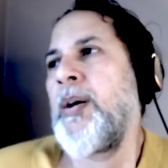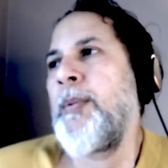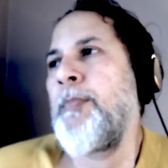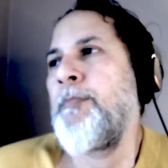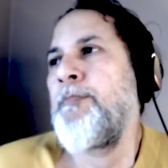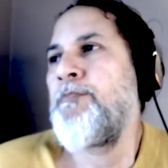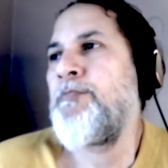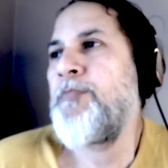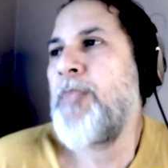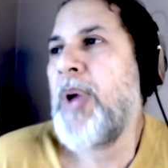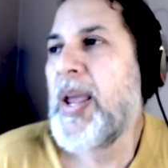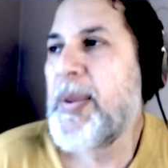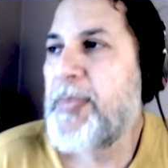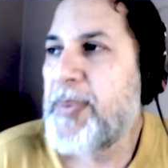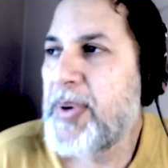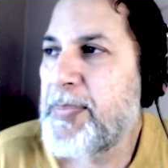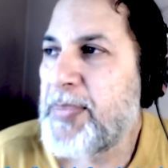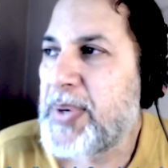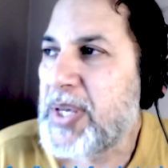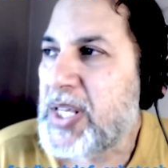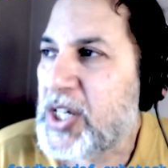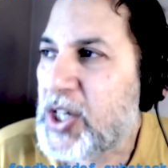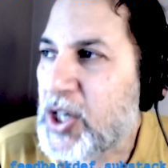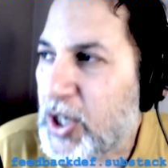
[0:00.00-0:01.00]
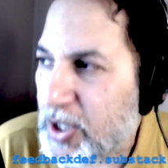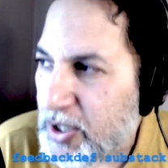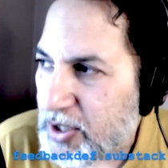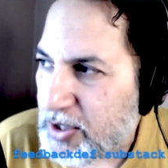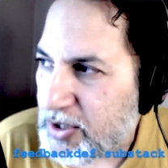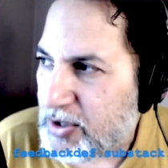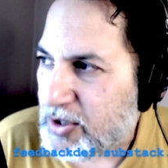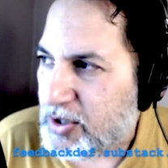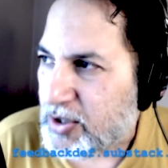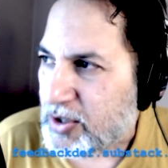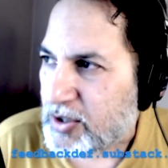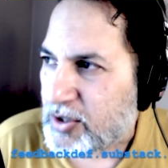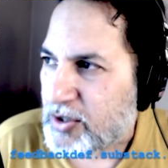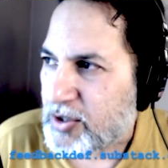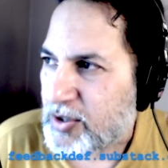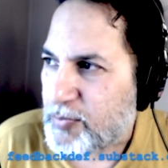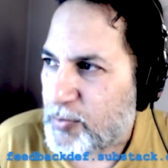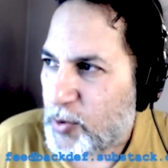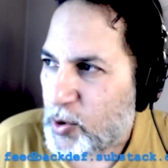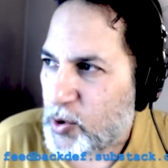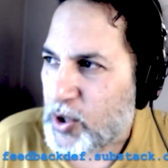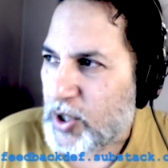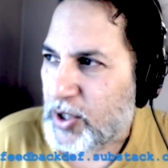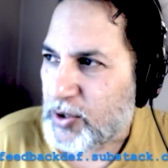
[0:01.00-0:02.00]
Maybe because
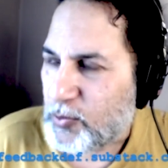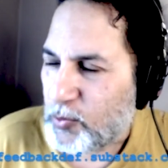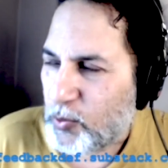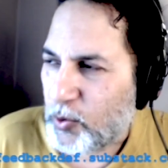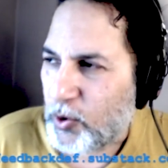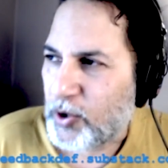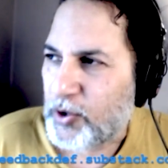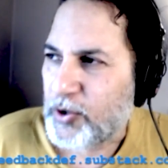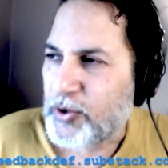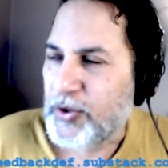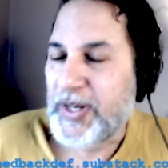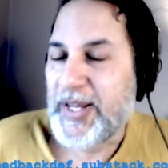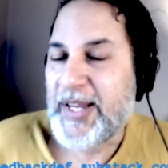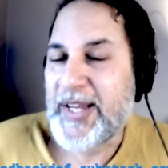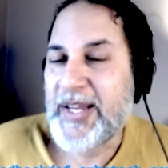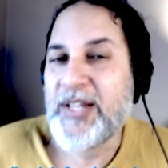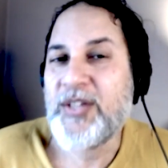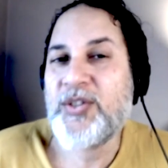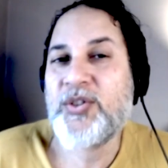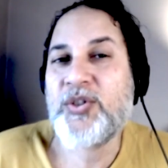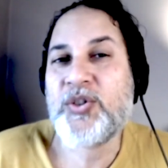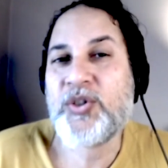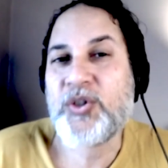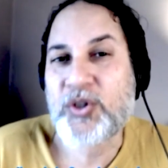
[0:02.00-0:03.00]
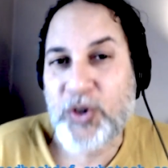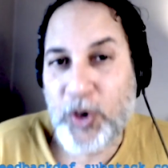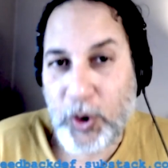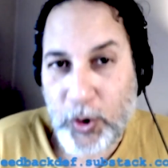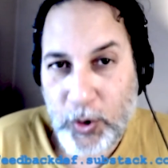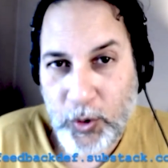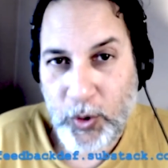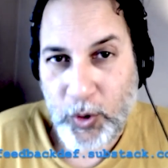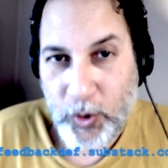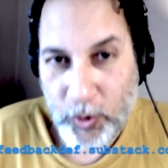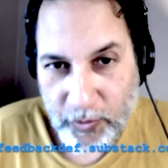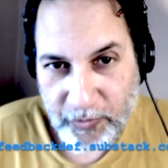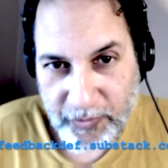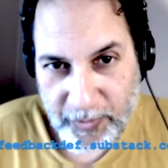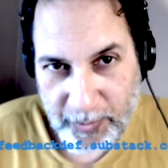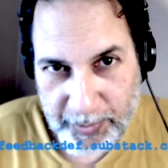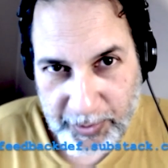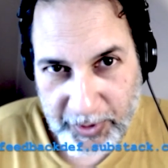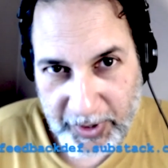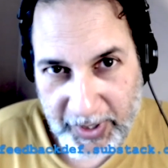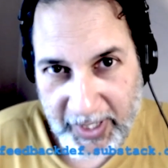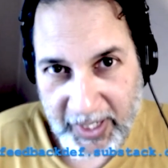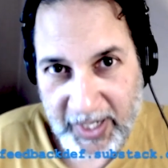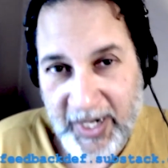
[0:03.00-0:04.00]
Smoke on the Water is so
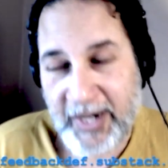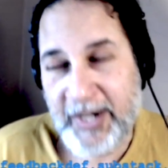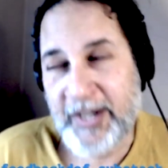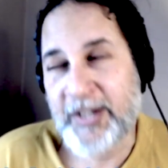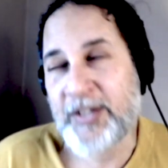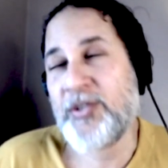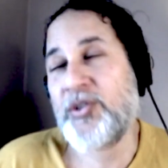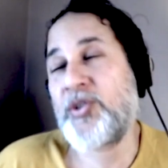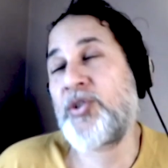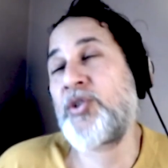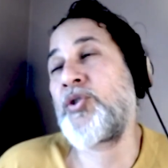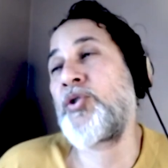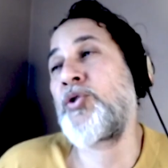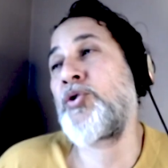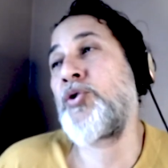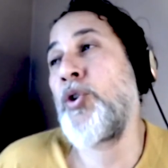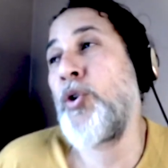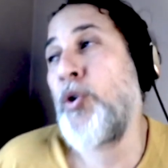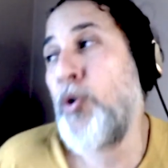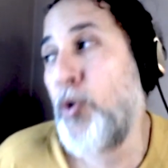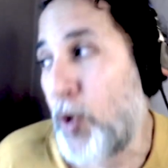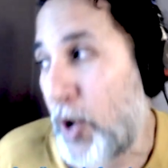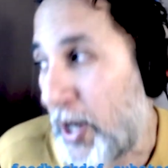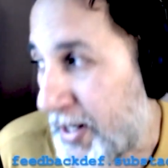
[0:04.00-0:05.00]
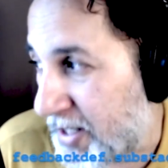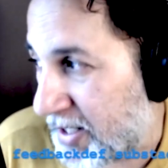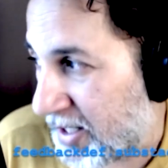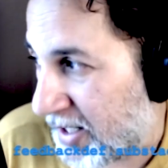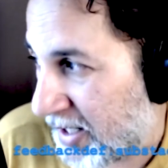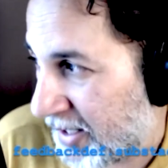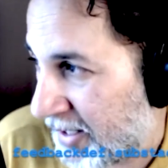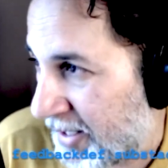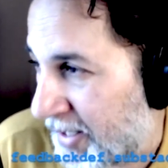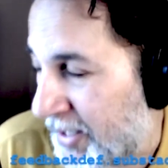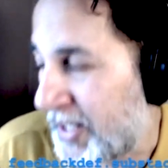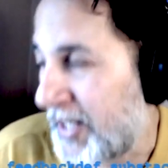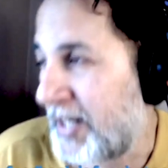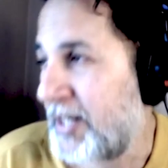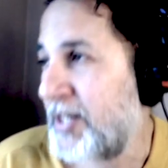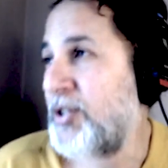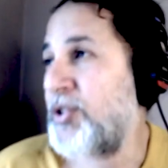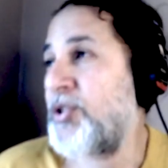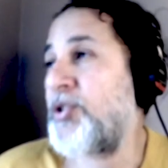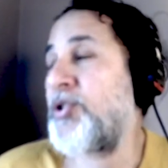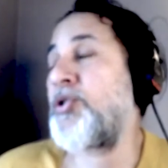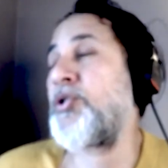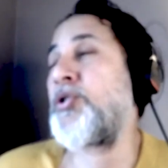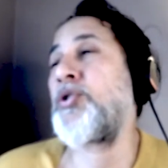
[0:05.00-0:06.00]
overplayed and is so iconic and
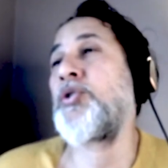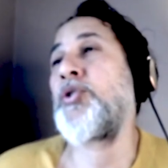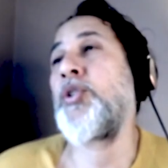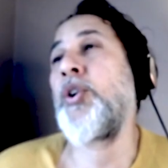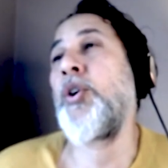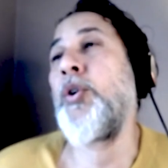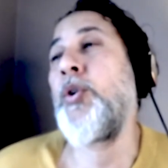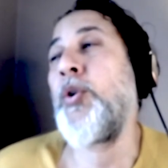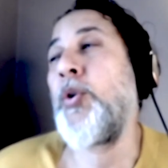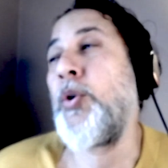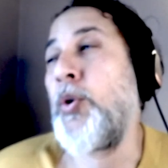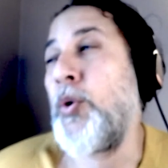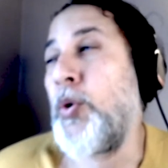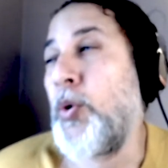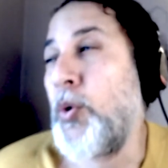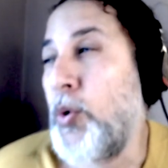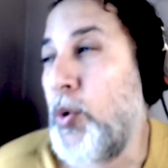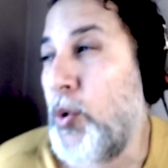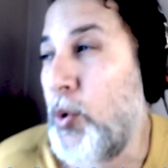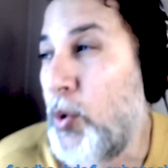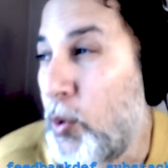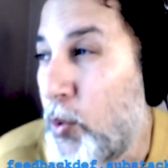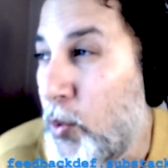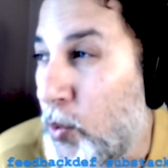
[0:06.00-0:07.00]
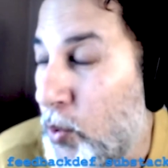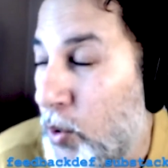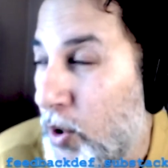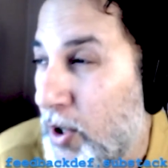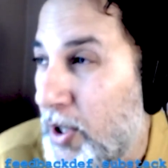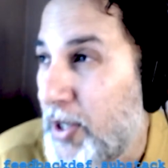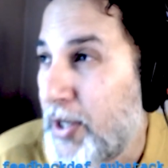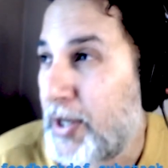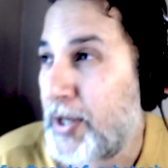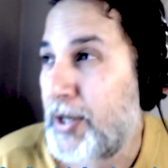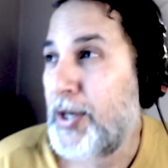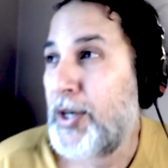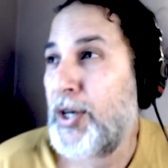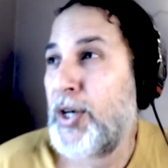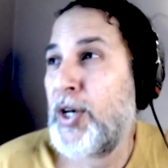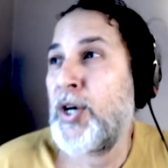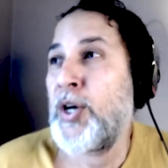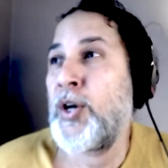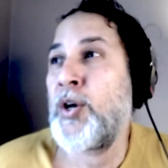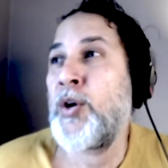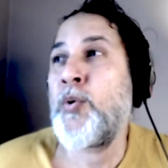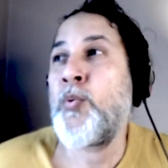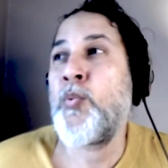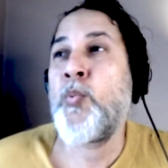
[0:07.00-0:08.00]
is so
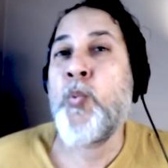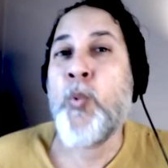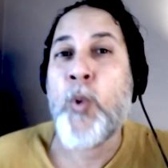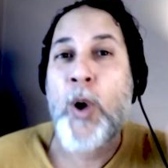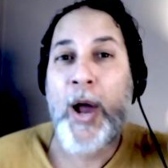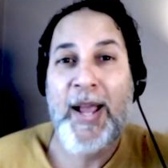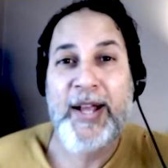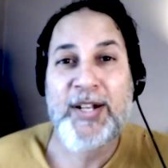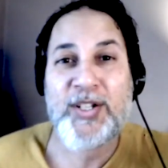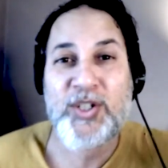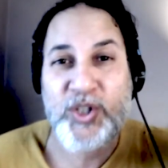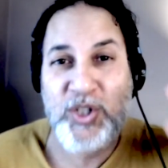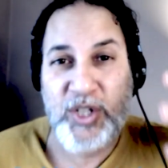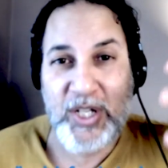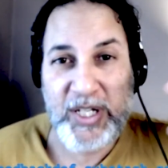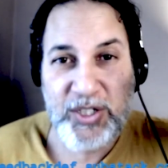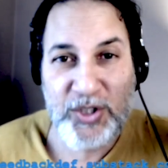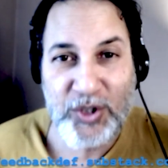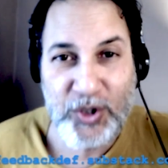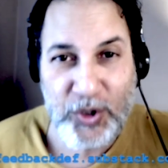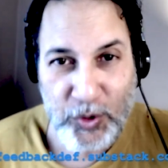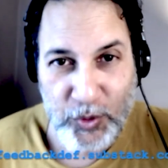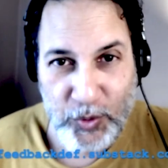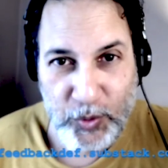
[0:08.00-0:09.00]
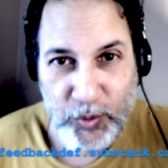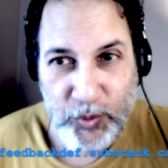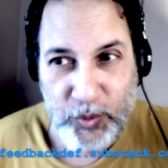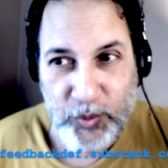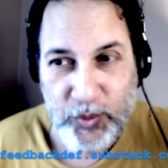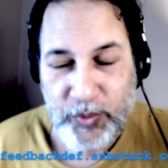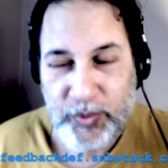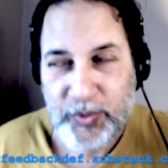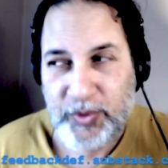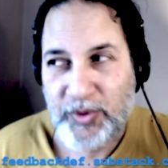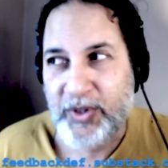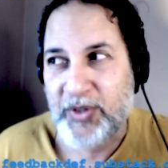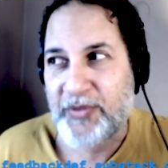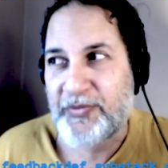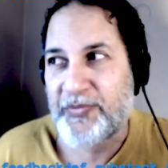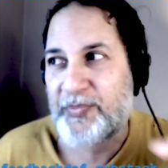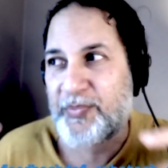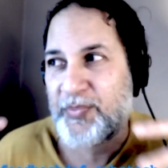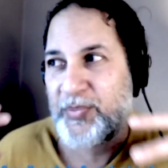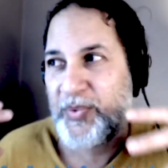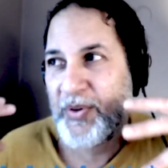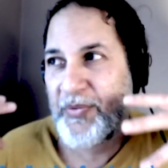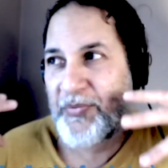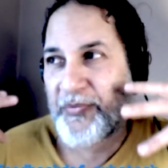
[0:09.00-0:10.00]
wedged into
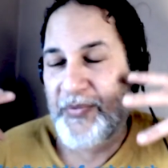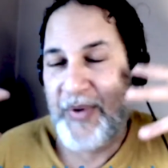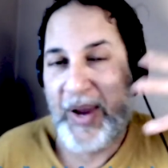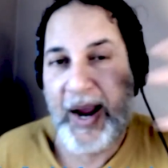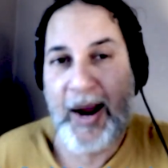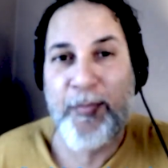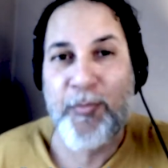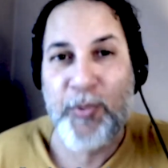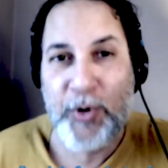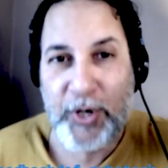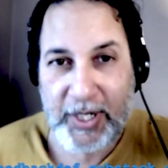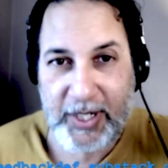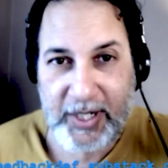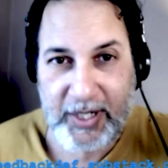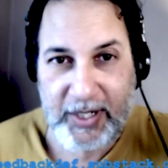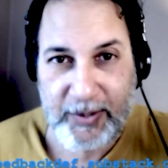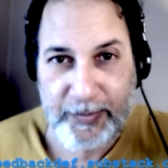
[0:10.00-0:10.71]
the fabric